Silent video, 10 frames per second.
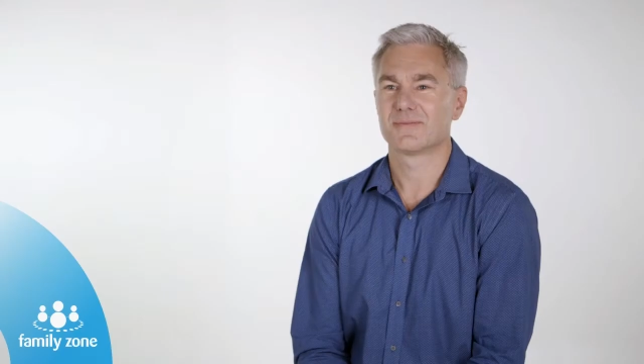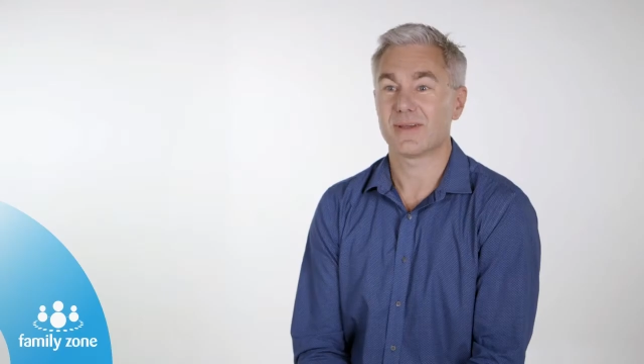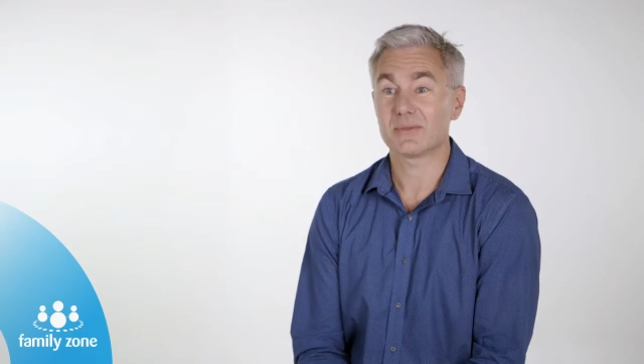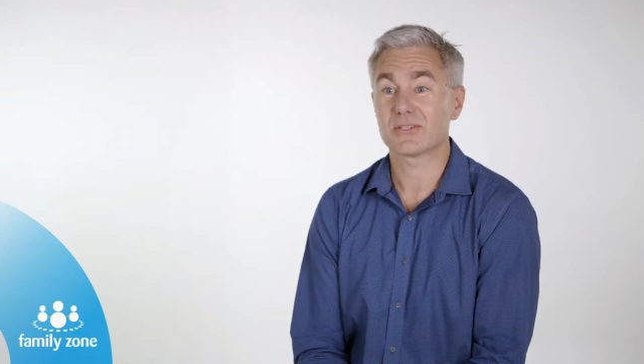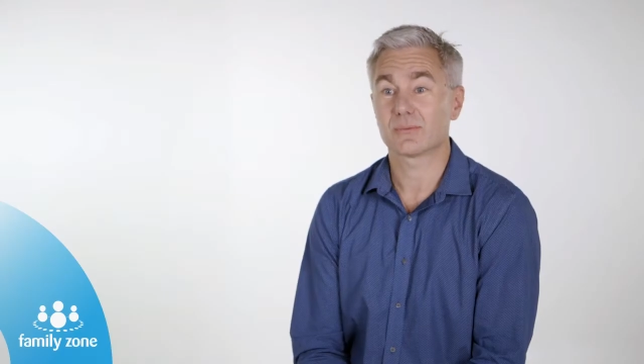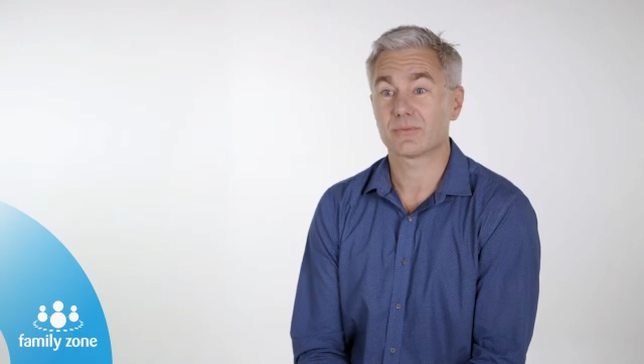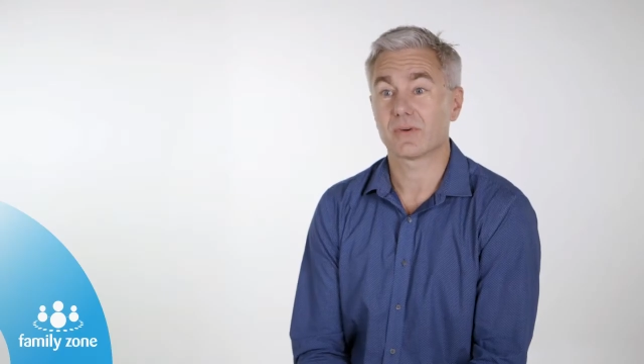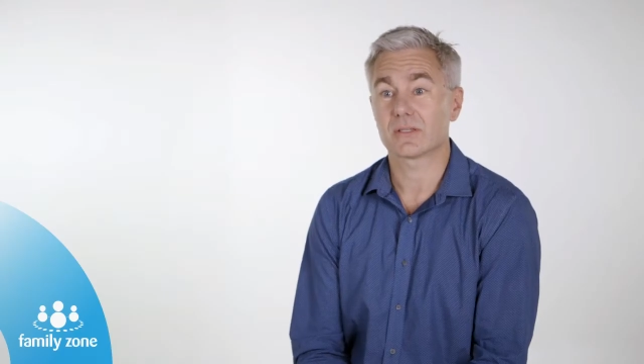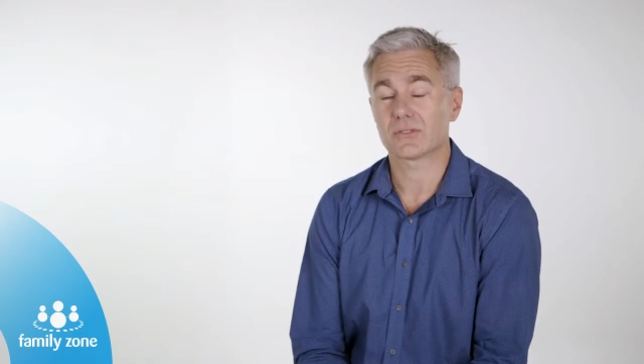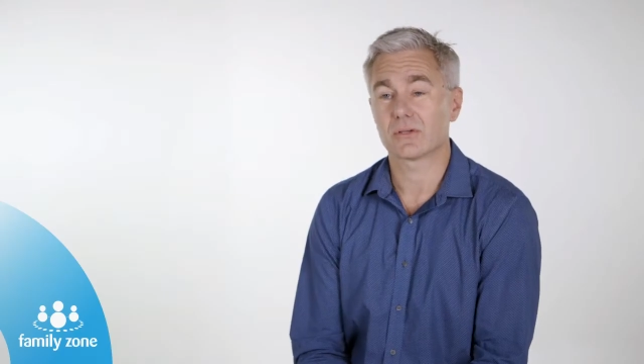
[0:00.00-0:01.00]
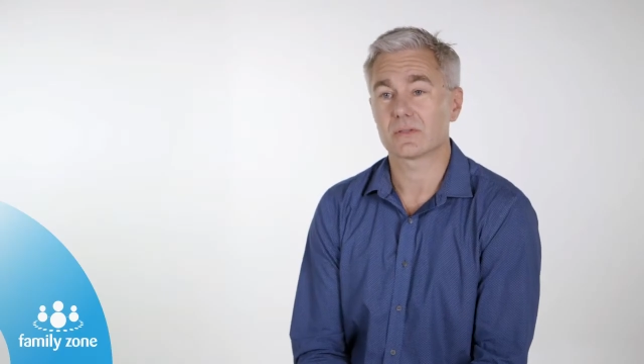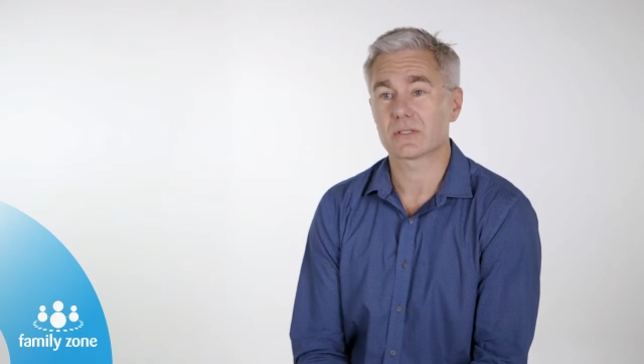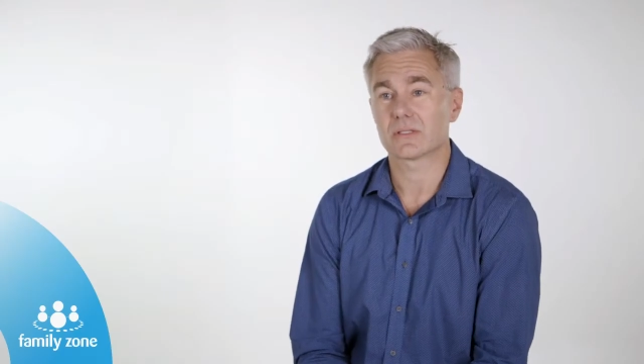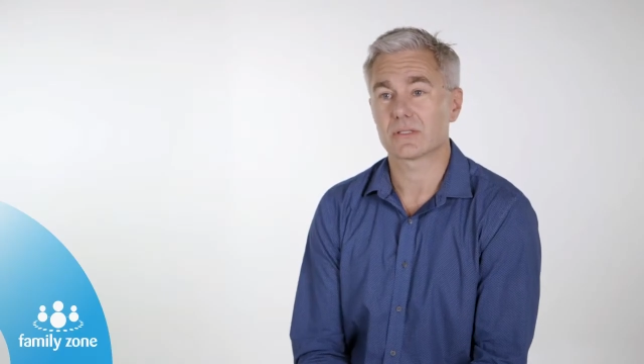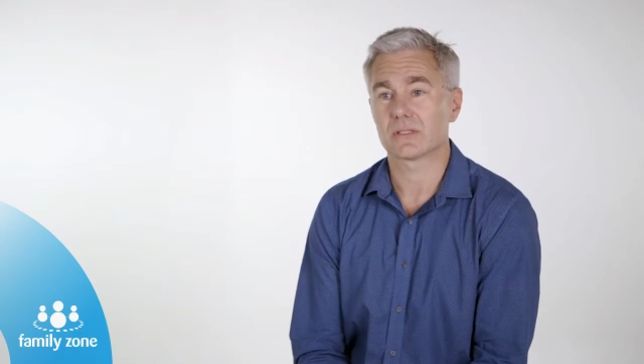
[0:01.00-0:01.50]
Family Zone provides
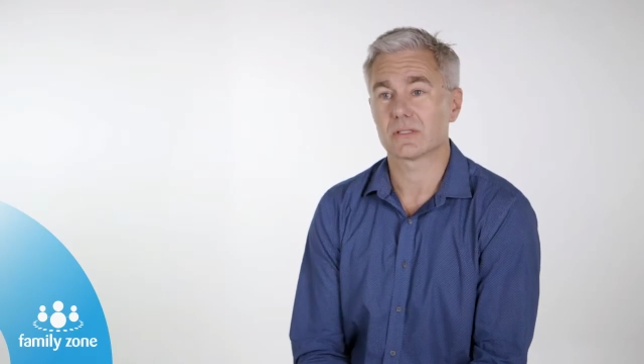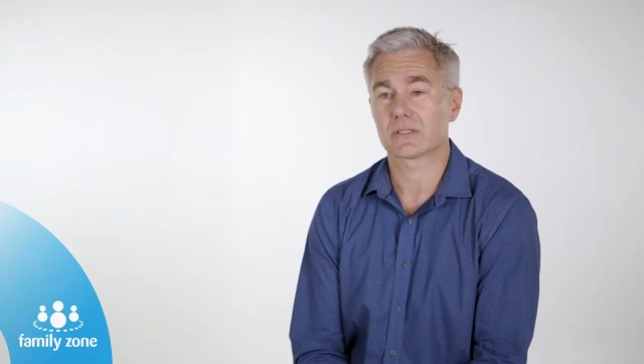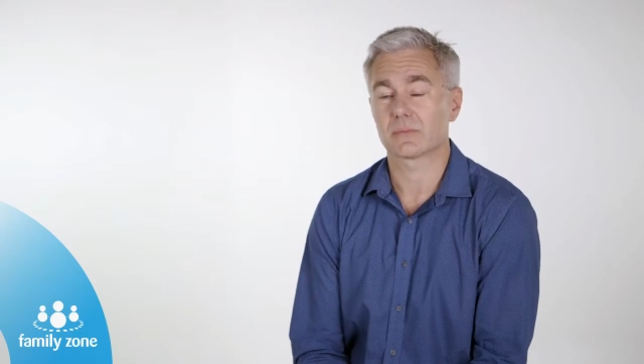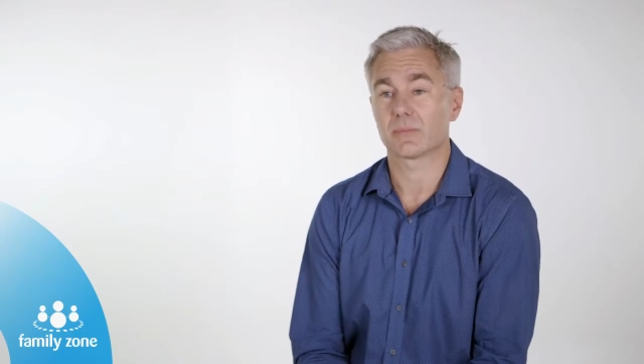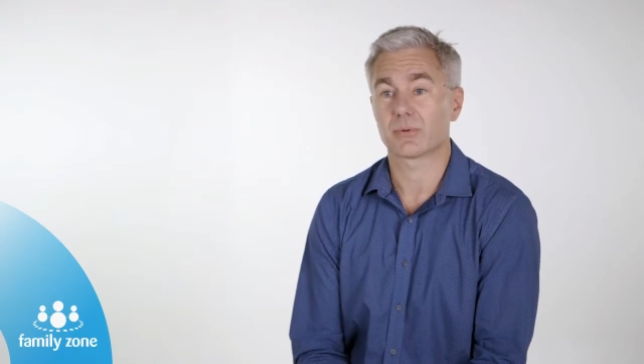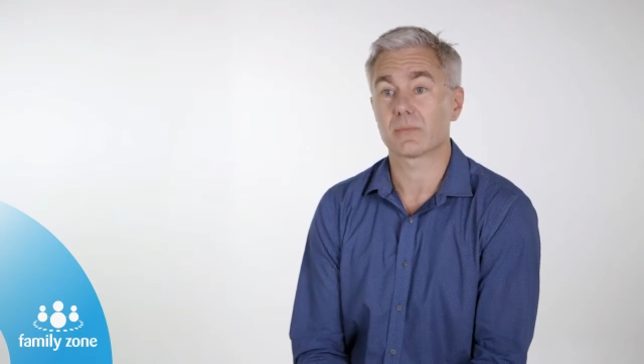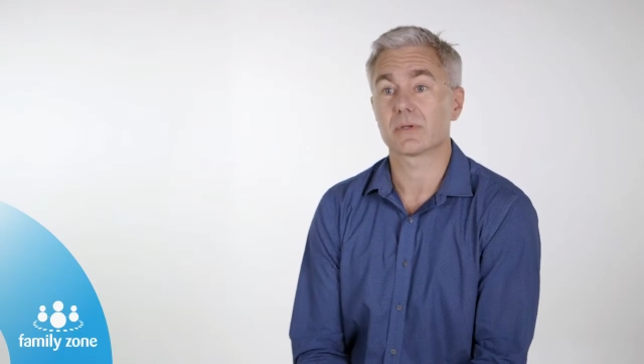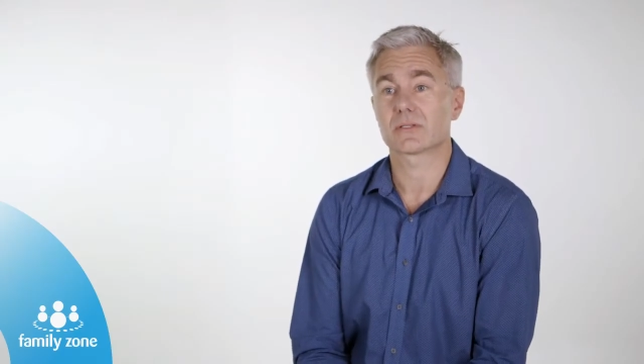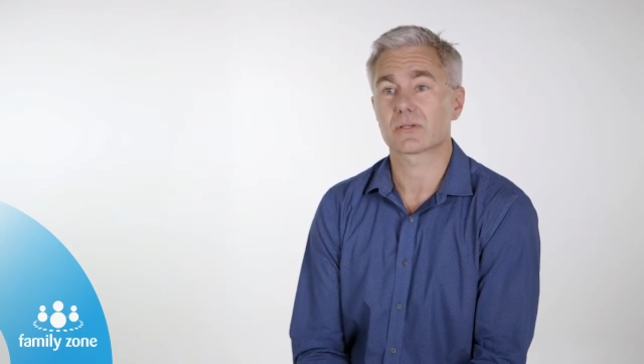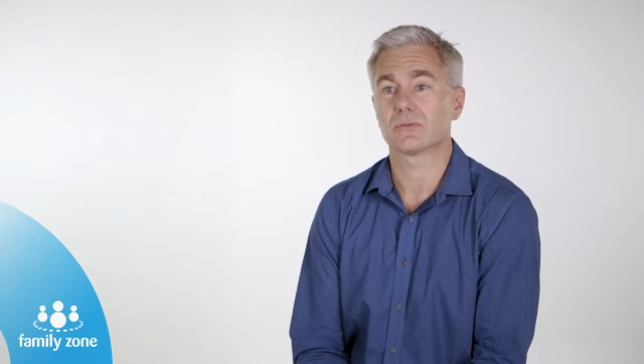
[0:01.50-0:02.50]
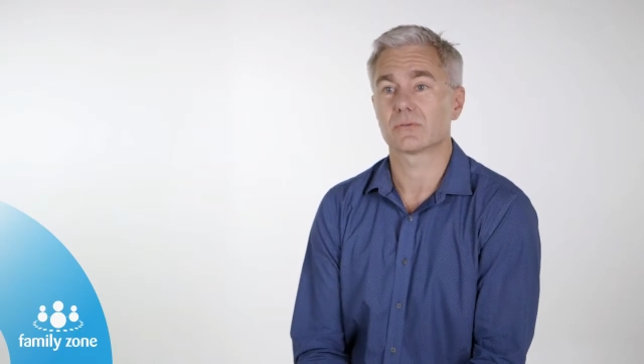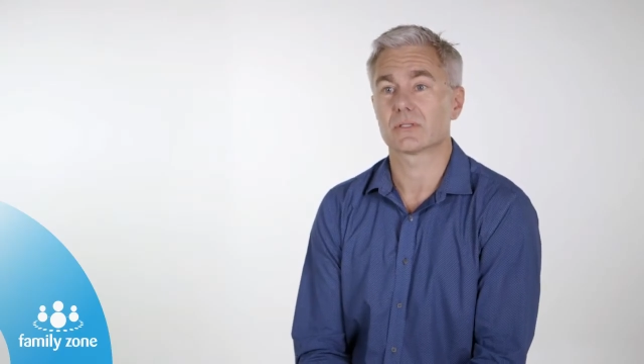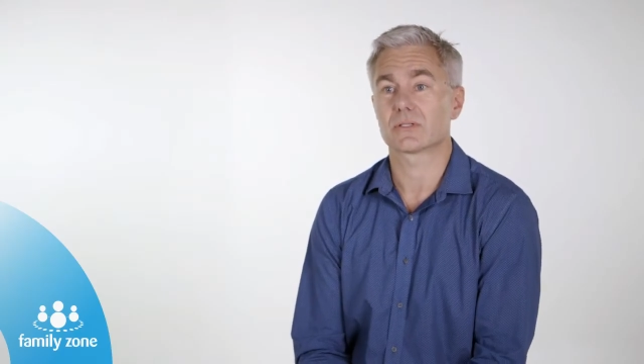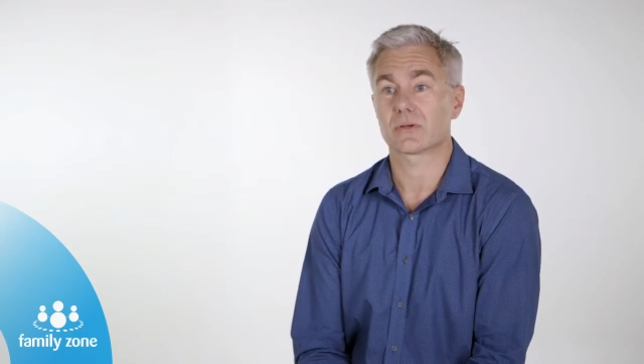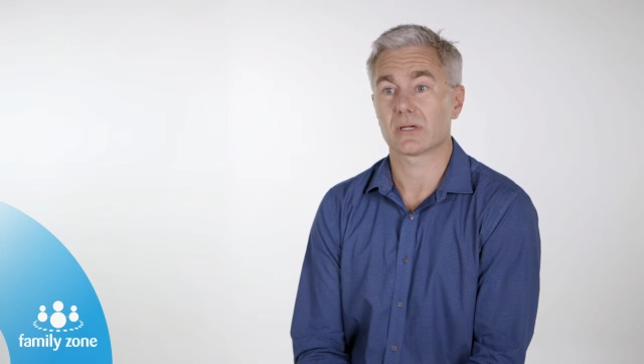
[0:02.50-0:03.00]
services to some of the premier schools in
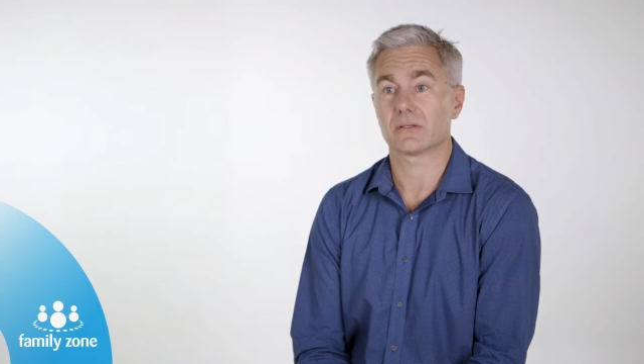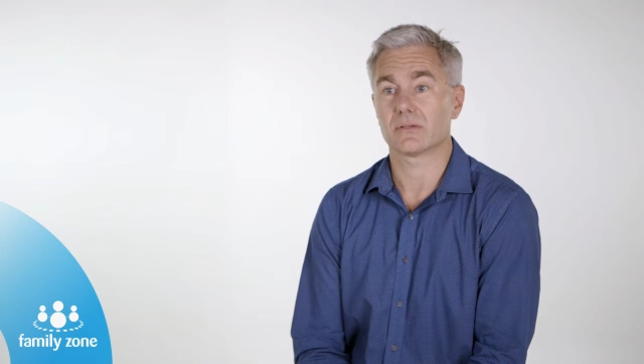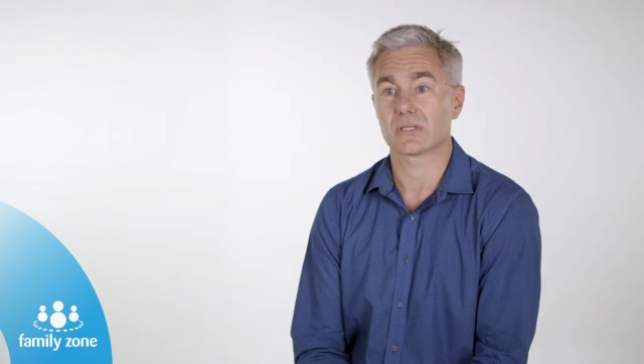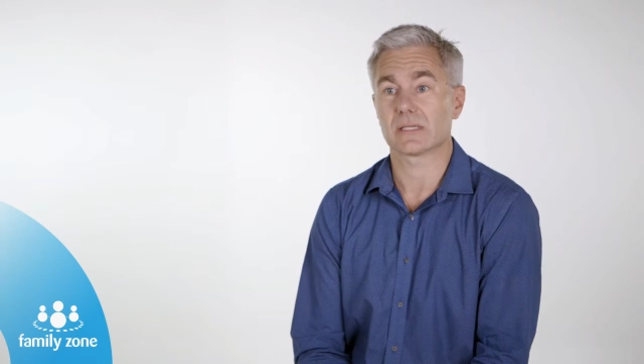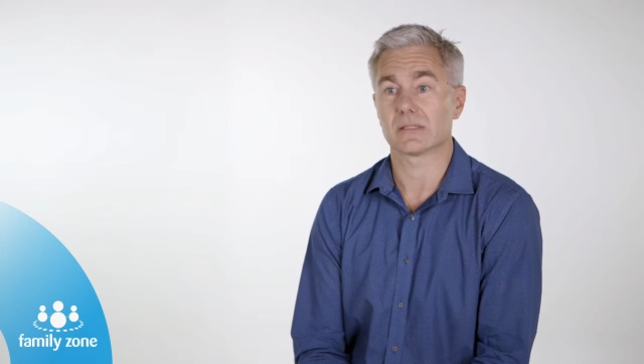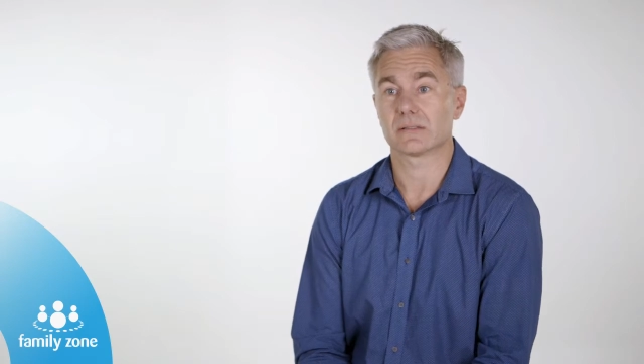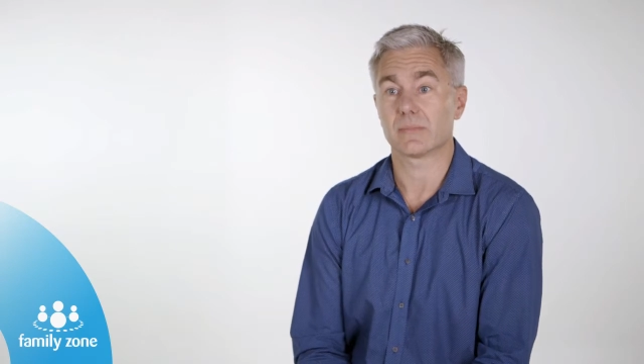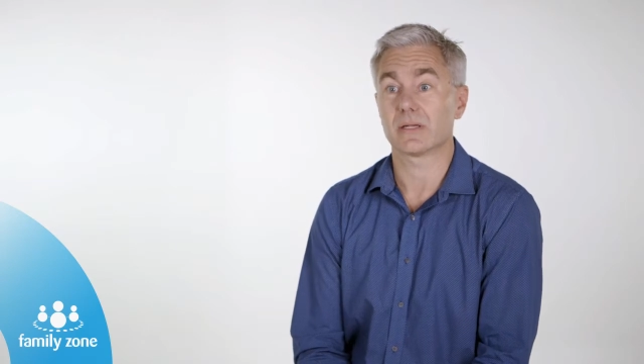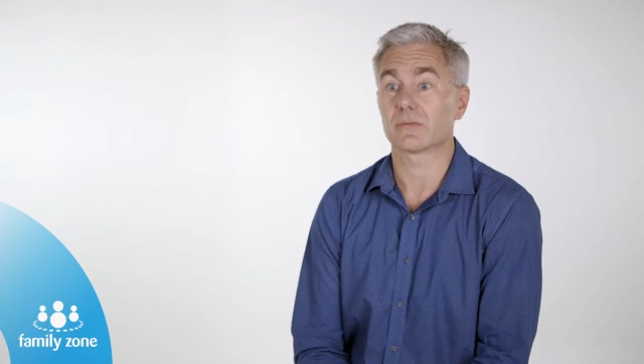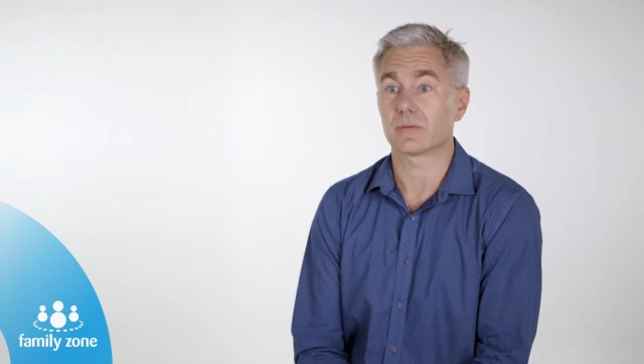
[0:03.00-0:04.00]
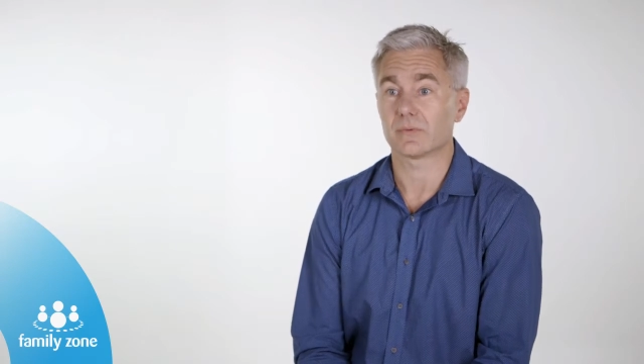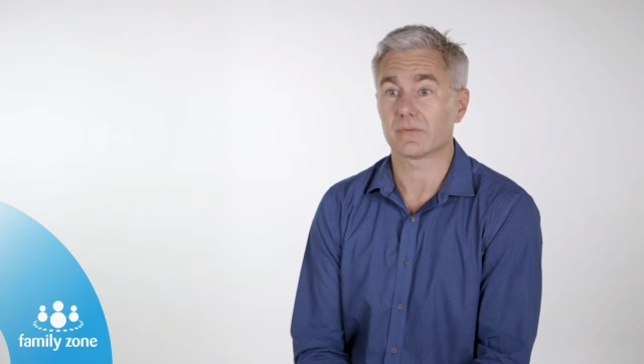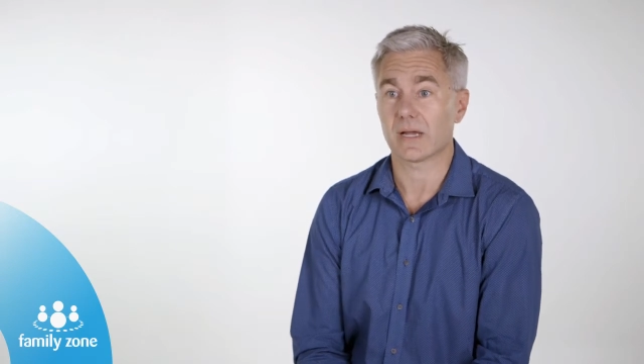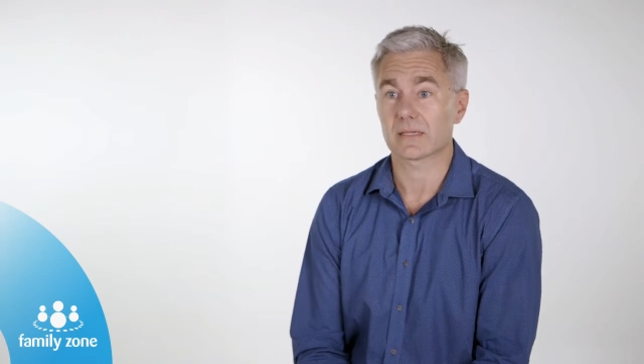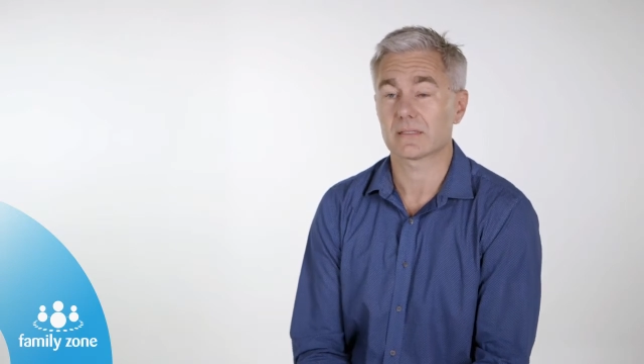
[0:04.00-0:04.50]
Australia and New Zealand, many of them in
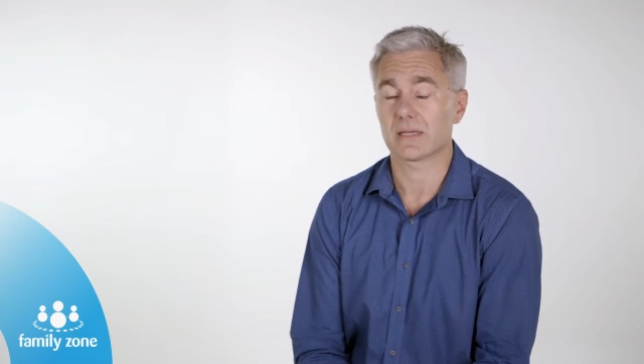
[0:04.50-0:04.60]
fact,